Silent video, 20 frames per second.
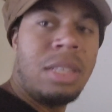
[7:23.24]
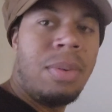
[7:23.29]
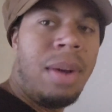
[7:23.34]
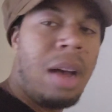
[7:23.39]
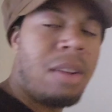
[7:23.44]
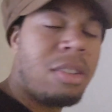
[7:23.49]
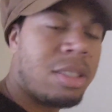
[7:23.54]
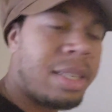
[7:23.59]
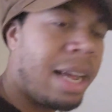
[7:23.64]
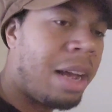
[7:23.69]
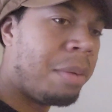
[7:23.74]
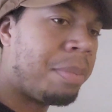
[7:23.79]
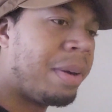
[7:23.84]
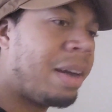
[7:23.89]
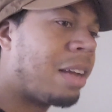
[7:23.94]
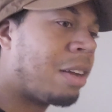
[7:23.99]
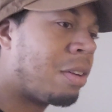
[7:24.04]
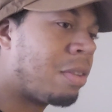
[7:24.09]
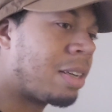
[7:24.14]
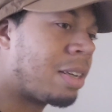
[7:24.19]
why I was
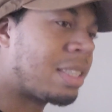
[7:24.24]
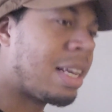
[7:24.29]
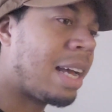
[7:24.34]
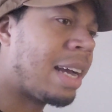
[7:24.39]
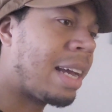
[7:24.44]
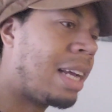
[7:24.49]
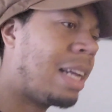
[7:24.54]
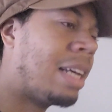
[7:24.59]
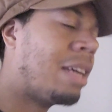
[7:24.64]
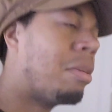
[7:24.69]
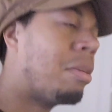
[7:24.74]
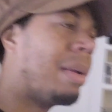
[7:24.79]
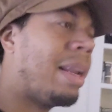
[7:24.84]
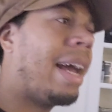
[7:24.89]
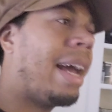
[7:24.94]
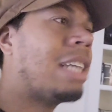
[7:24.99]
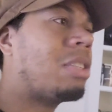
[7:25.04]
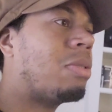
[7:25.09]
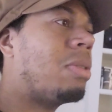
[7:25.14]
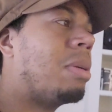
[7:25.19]
downplaying Kugisaki a little bit
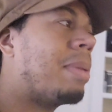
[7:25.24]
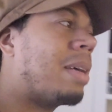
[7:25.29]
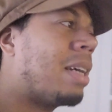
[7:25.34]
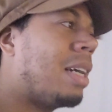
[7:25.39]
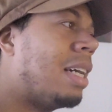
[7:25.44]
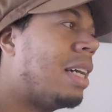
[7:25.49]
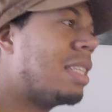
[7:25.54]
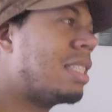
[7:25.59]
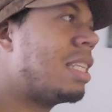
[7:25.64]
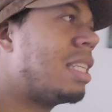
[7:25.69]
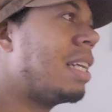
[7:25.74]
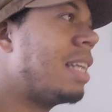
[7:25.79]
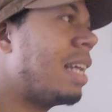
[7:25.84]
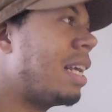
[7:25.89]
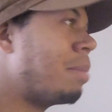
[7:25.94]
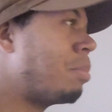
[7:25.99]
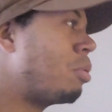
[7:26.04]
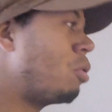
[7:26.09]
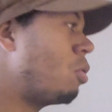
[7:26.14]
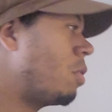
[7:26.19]
last week because she
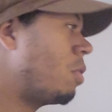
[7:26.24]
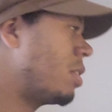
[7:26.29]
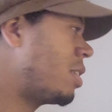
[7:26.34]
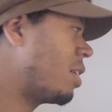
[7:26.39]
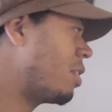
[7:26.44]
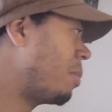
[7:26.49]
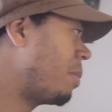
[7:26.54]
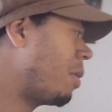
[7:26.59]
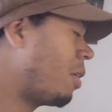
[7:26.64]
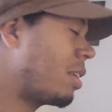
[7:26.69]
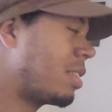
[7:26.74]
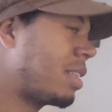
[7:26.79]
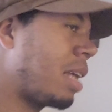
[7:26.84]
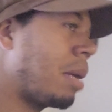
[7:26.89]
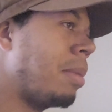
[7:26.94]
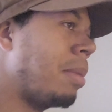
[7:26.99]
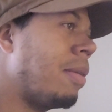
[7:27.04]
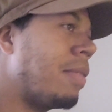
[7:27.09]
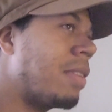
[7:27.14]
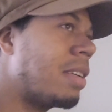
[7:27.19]
didn't prove herself to be on the same
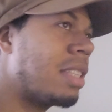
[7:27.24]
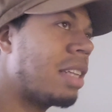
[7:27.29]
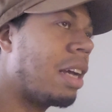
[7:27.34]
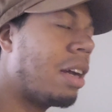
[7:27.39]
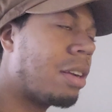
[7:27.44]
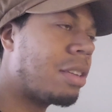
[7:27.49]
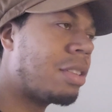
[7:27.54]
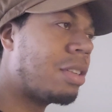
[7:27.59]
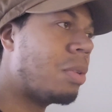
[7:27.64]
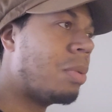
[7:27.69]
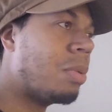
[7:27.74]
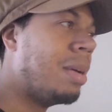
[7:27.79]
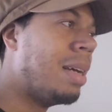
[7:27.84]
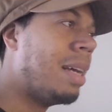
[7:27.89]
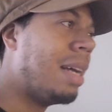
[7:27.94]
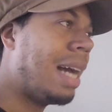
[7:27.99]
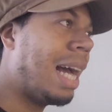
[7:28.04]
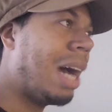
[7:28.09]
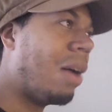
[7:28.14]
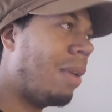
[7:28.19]
level as the other two.
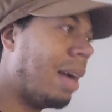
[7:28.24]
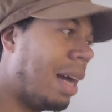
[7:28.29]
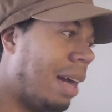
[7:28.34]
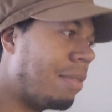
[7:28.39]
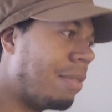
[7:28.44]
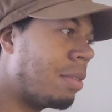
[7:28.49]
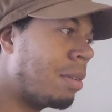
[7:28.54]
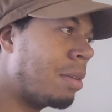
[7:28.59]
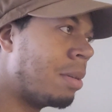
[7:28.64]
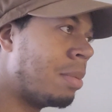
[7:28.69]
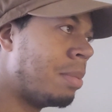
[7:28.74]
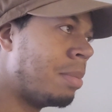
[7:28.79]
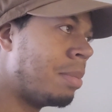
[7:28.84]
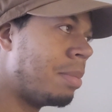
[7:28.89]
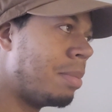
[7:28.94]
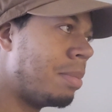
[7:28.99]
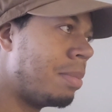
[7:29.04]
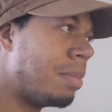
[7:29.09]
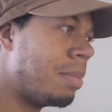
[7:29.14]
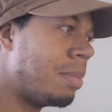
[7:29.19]
However,
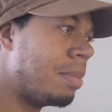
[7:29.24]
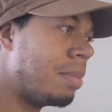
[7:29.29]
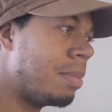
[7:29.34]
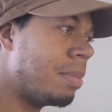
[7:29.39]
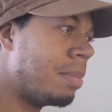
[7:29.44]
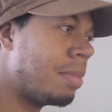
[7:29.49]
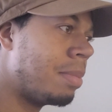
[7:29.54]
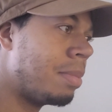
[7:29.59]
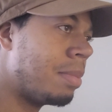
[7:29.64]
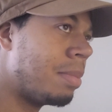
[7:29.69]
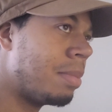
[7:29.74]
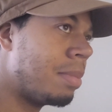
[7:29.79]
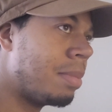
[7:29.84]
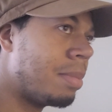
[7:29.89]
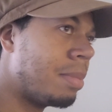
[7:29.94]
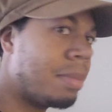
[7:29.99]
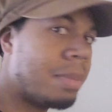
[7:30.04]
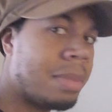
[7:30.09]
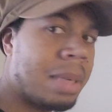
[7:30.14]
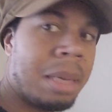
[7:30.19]

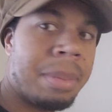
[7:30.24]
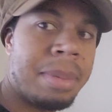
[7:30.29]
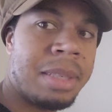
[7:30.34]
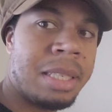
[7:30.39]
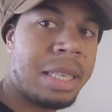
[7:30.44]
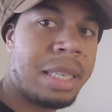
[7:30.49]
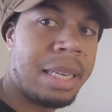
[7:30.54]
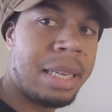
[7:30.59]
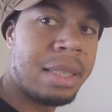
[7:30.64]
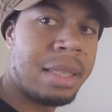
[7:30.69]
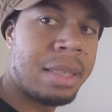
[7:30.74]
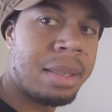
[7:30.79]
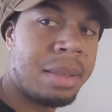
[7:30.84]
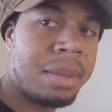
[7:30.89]
maybe she is.